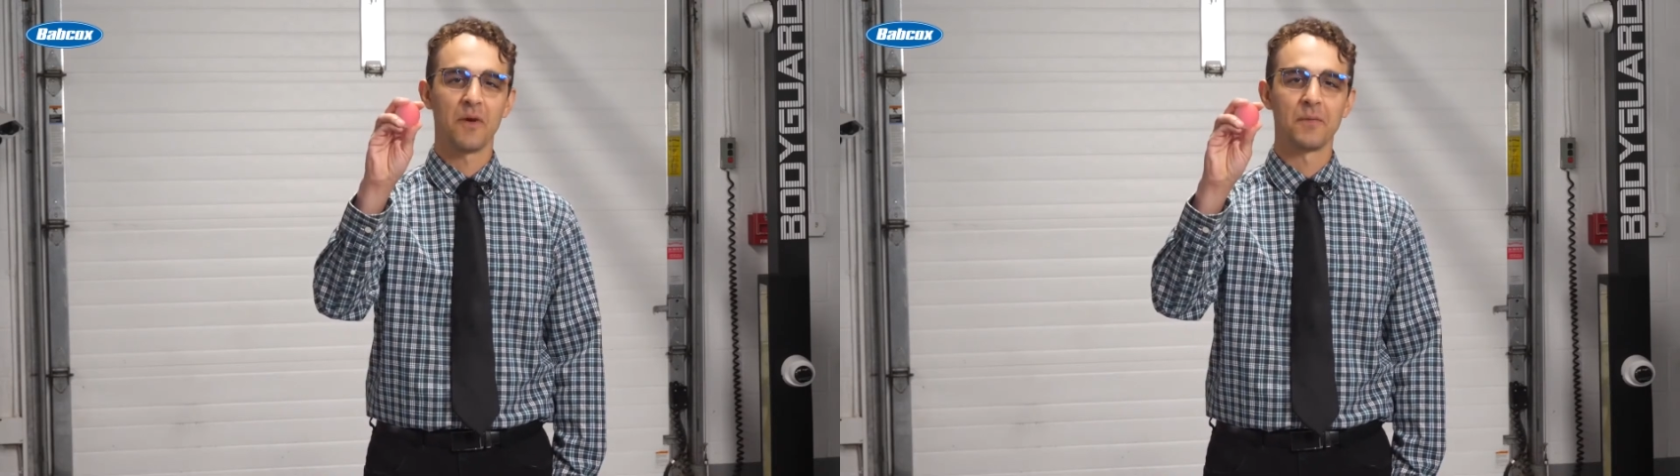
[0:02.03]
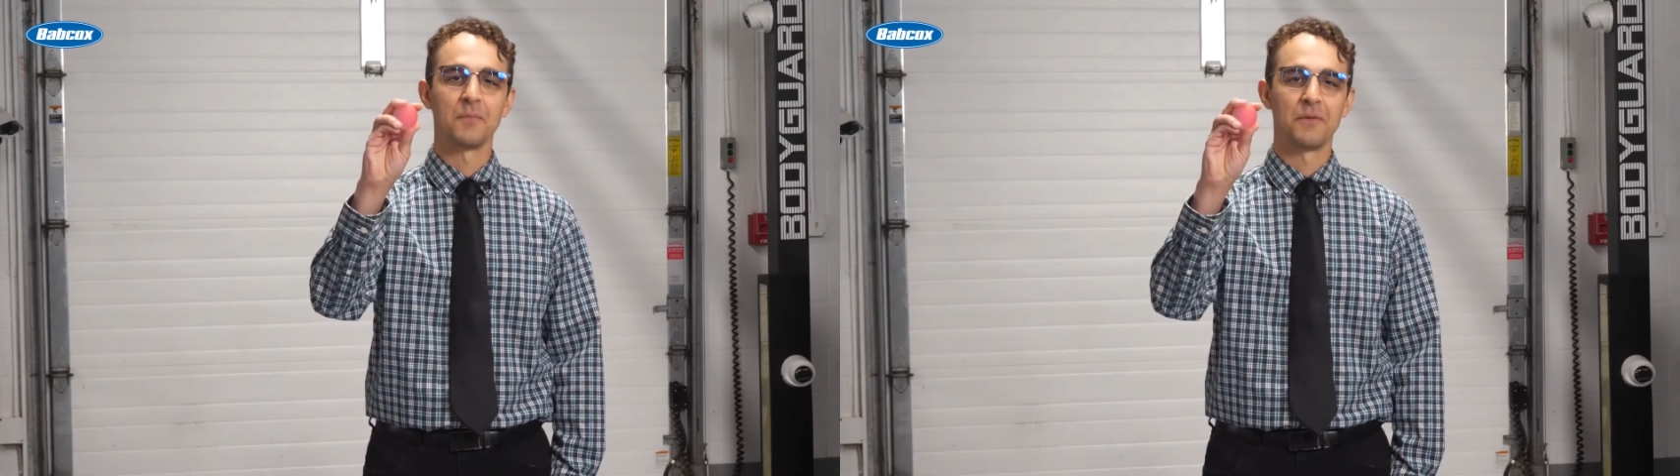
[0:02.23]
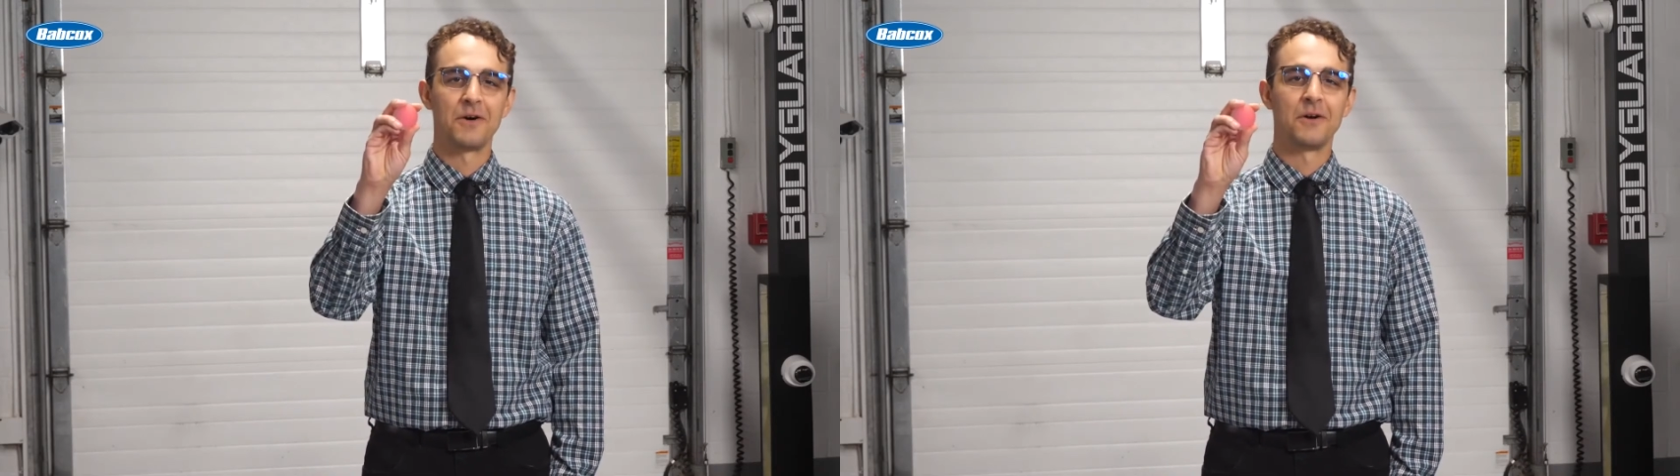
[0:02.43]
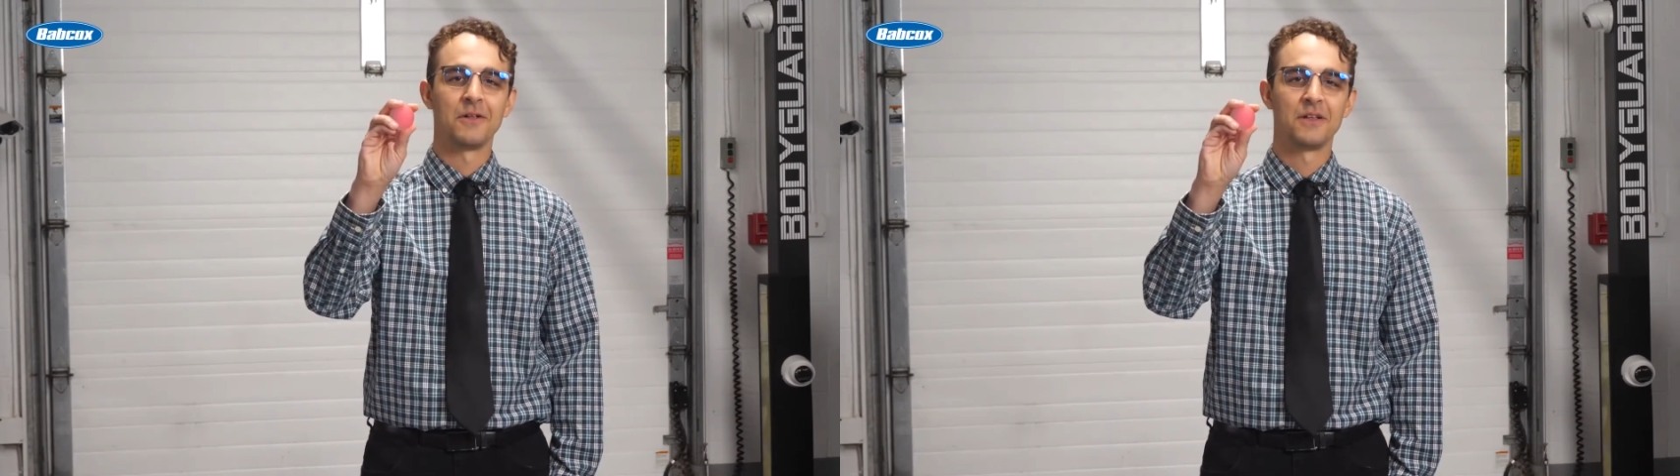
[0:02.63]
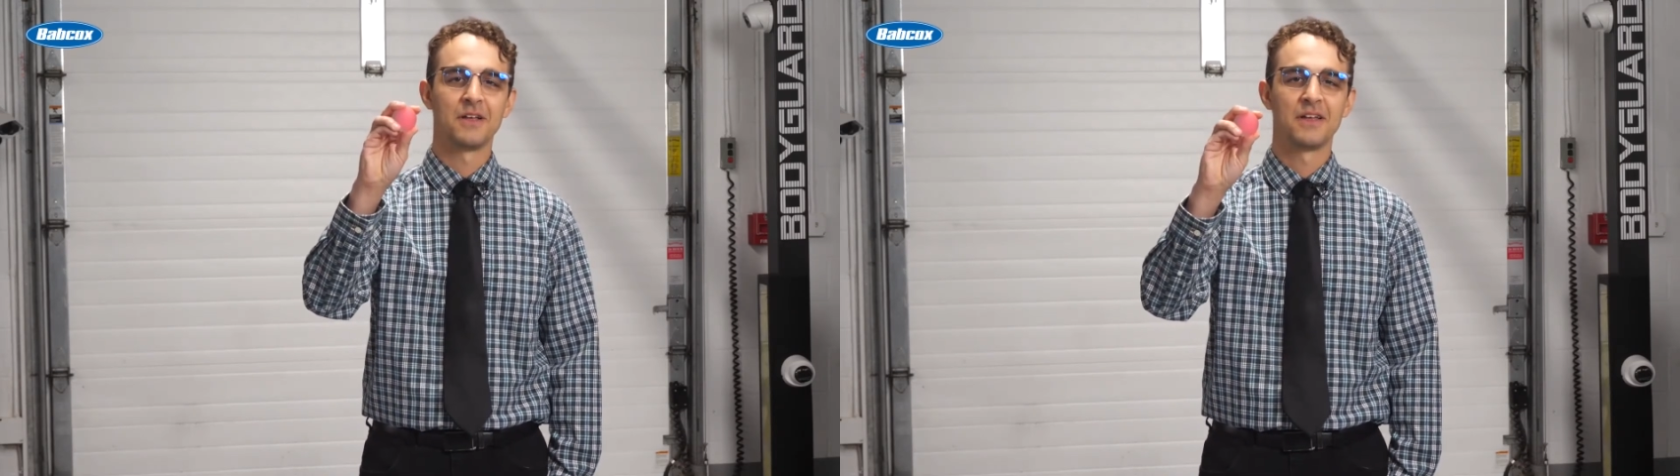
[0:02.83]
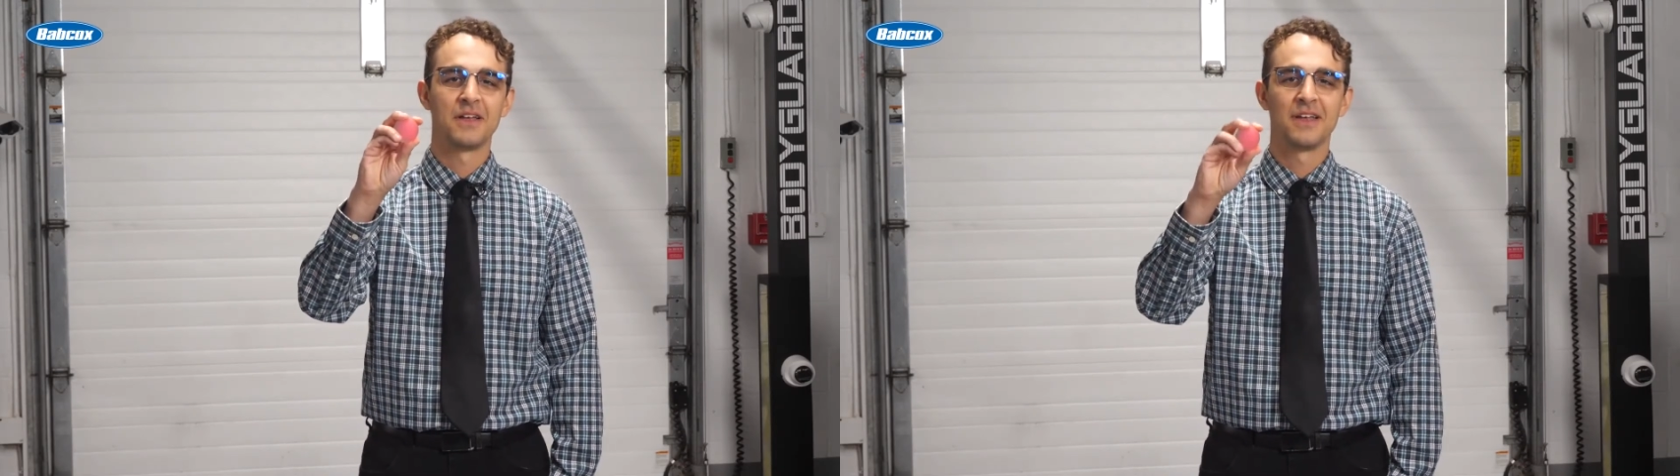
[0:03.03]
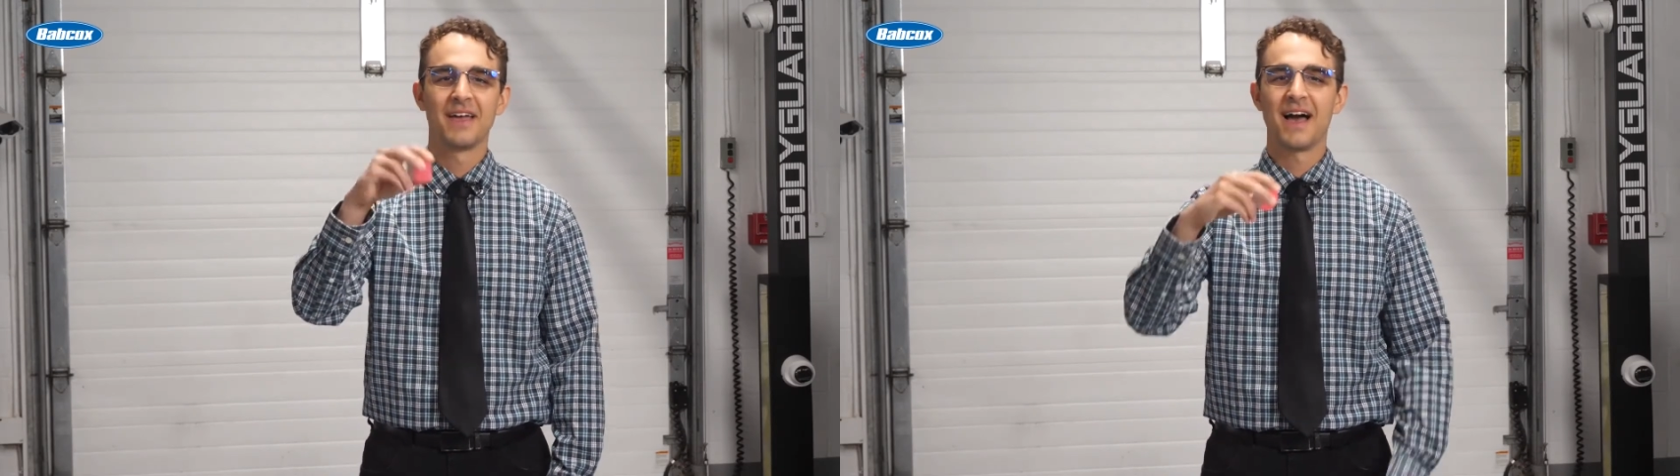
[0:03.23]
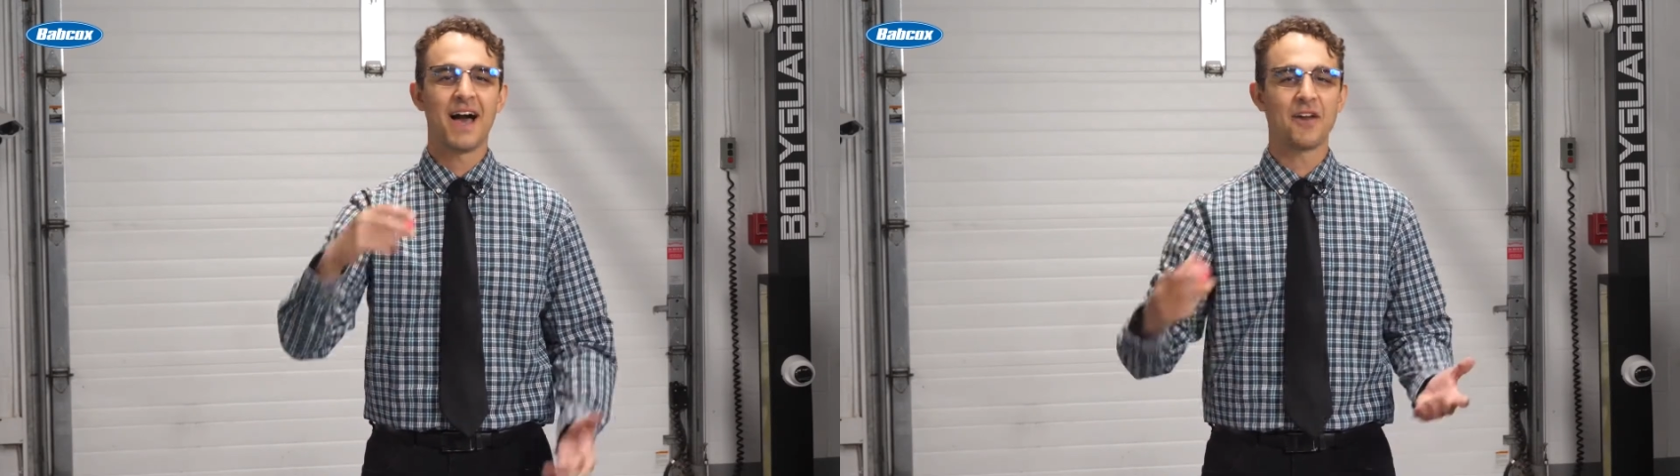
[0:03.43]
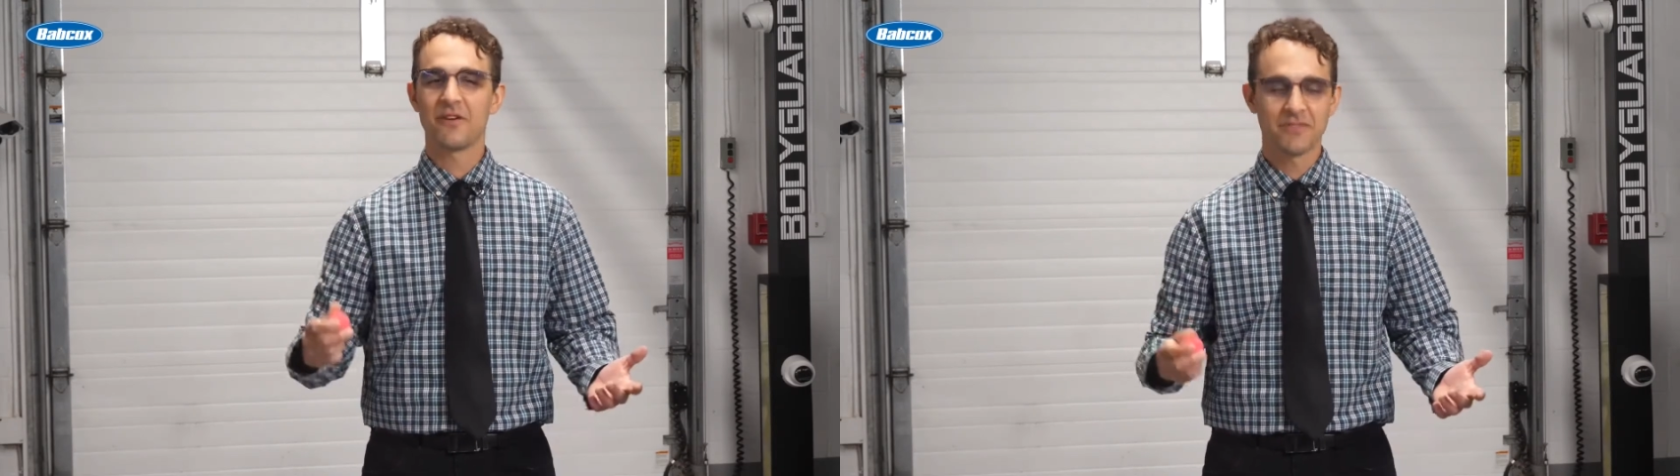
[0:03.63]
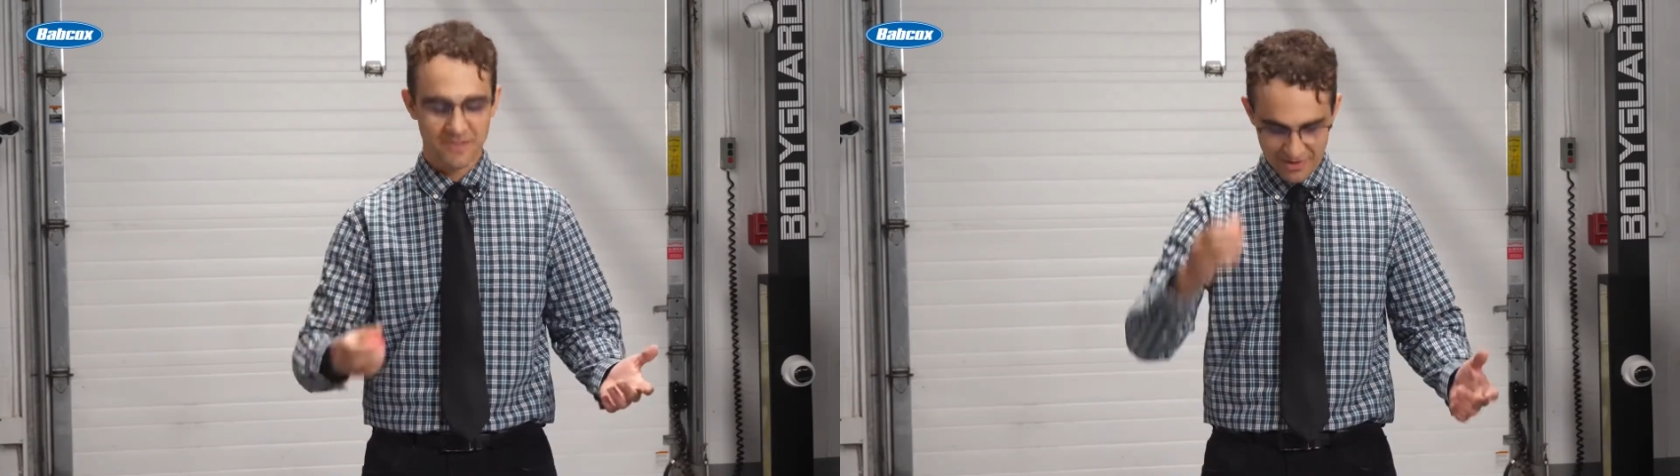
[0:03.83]
rubber ball. I don't
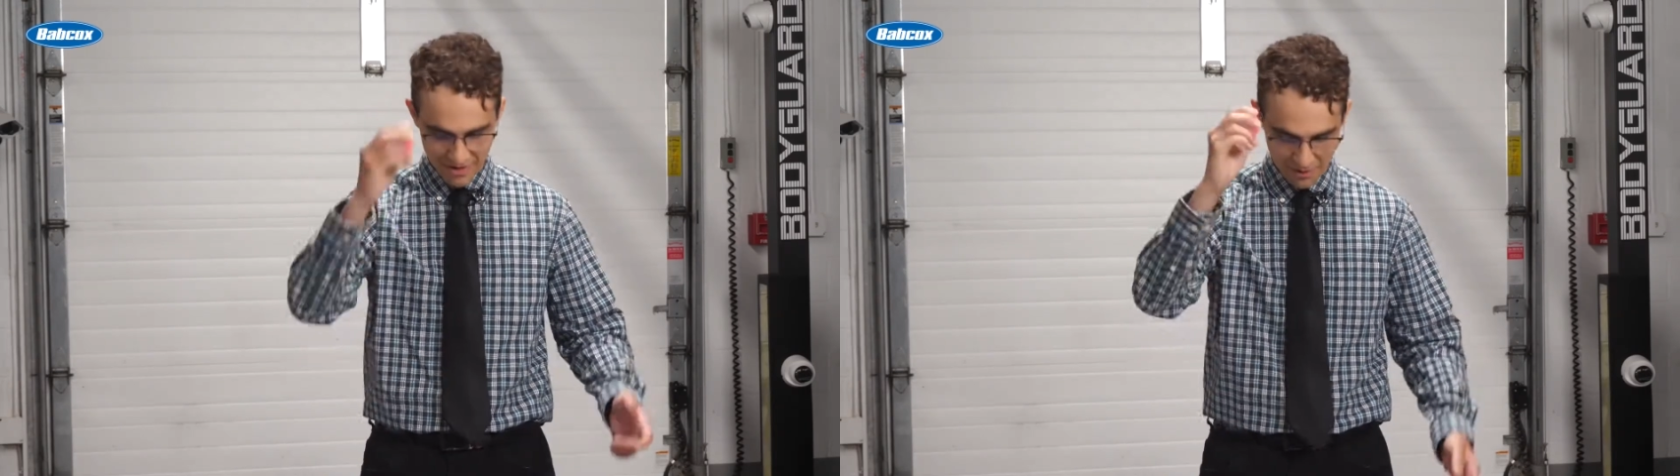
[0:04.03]
have to tell you